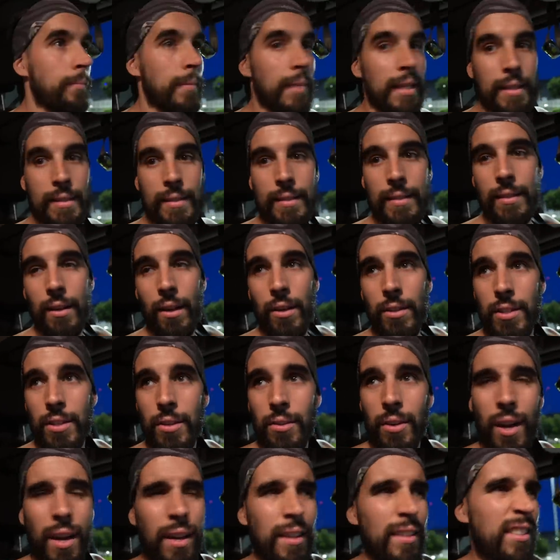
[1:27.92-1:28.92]
It's also
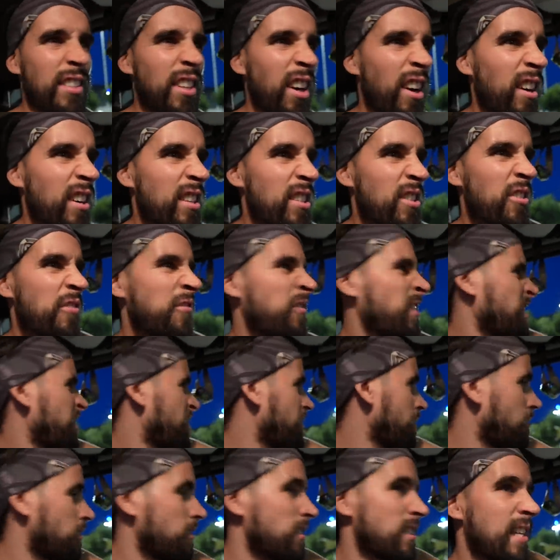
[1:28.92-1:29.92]
gotten dark, so it feels a
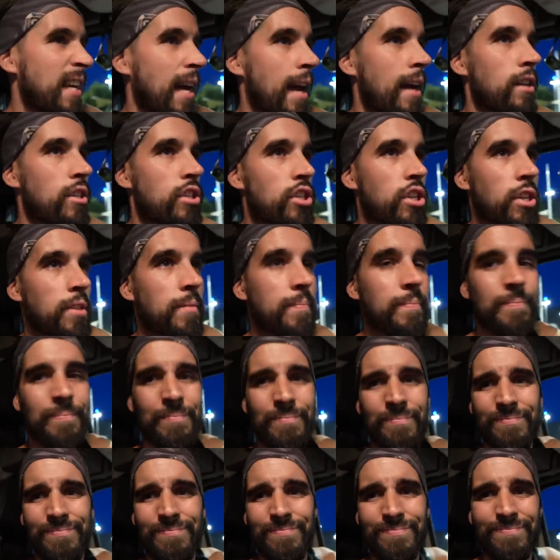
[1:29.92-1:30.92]
little sketch.
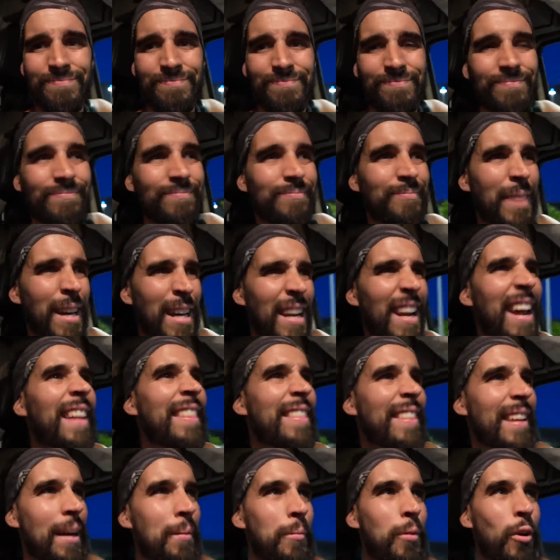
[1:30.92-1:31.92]
But I
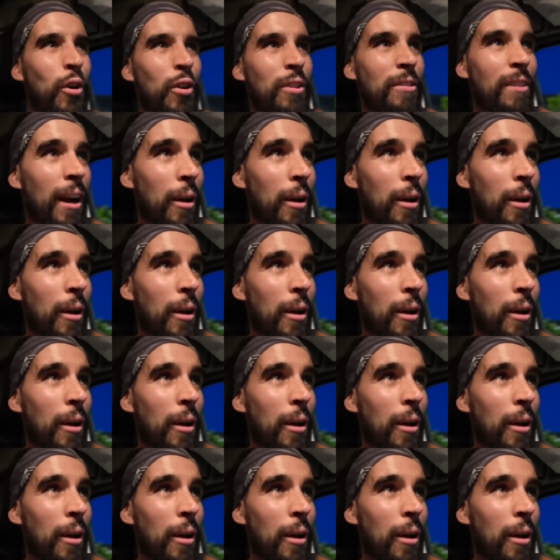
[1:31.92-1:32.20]
think I'm going the